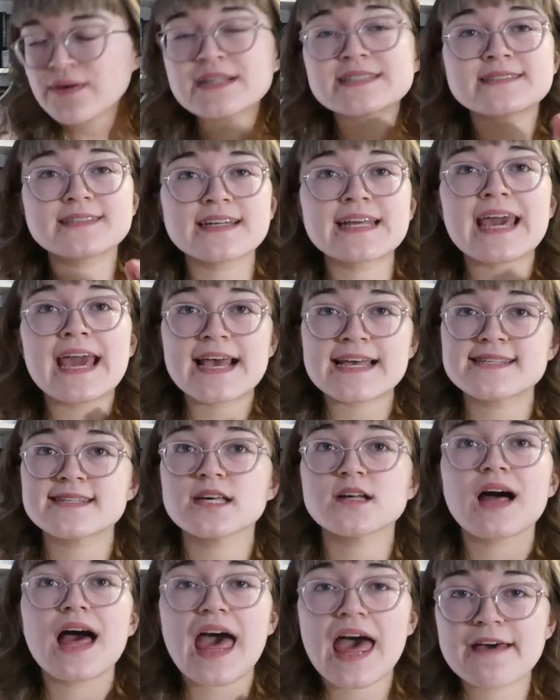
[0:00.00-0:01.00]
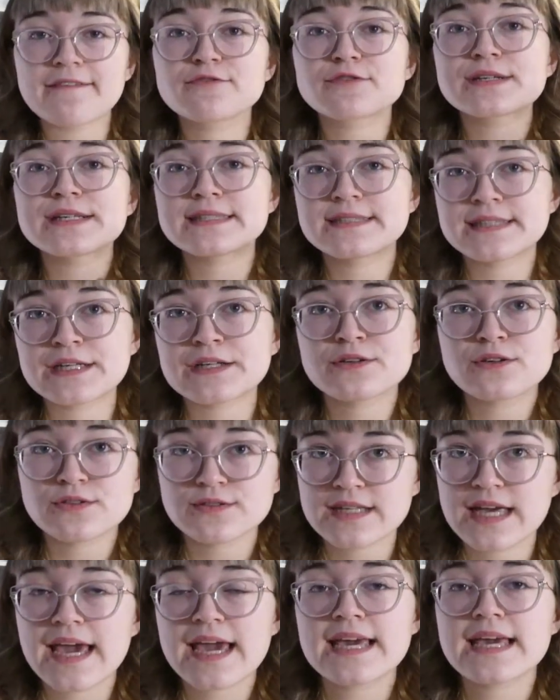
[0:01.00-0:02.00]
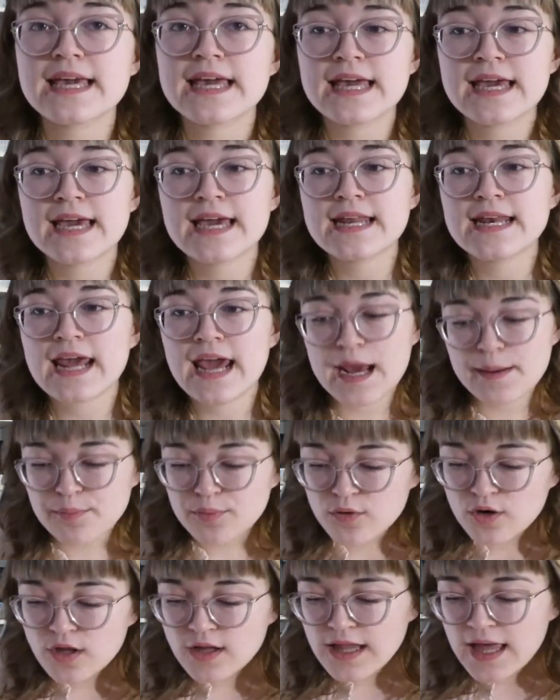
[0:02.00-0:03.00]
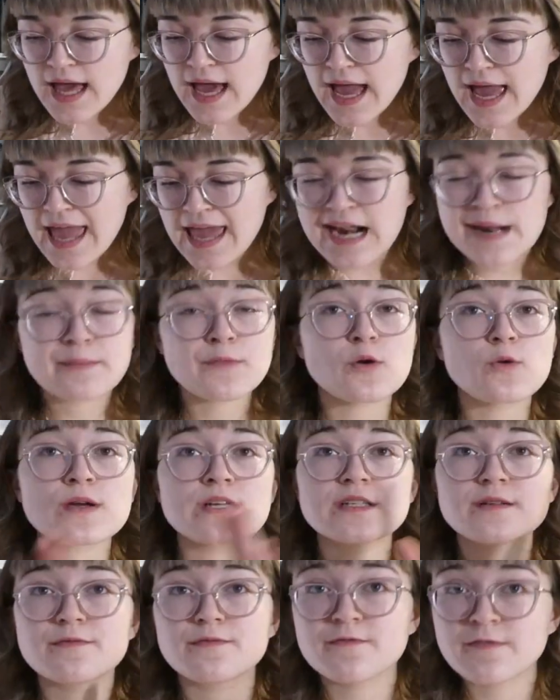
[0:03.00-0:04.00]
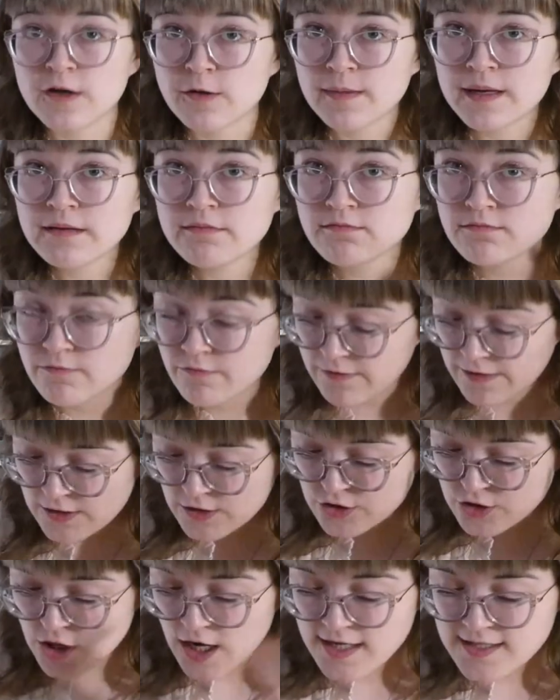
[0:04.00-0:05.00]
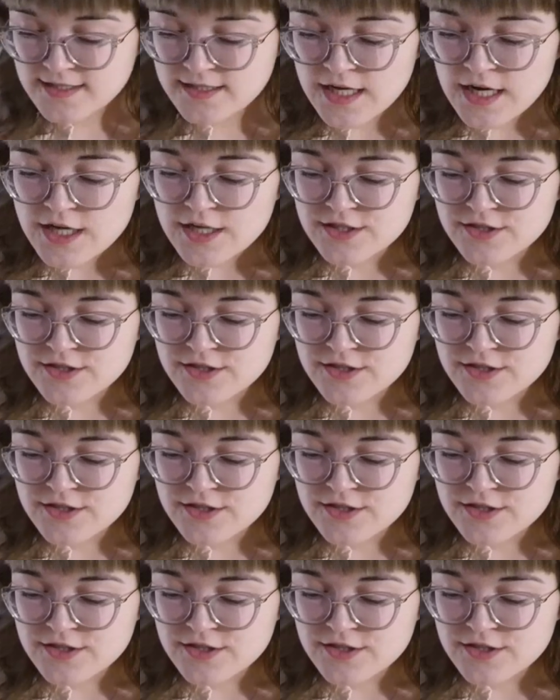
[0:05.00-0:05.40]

study ASL every single day in April, and I'm going to film it, fingers crossed.